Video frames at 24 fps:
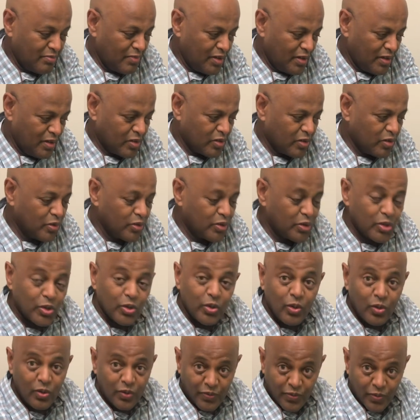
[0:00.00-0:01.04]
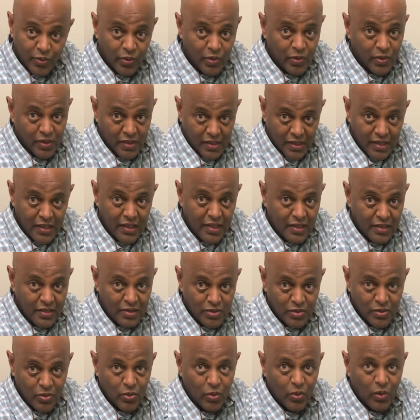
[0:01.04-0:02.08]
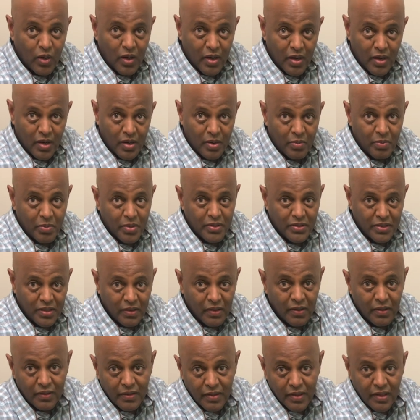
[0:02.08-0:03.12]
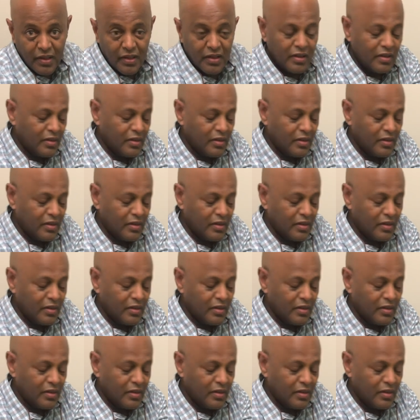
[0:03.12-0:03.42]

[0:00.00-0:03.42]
a good tool for kids who are particularly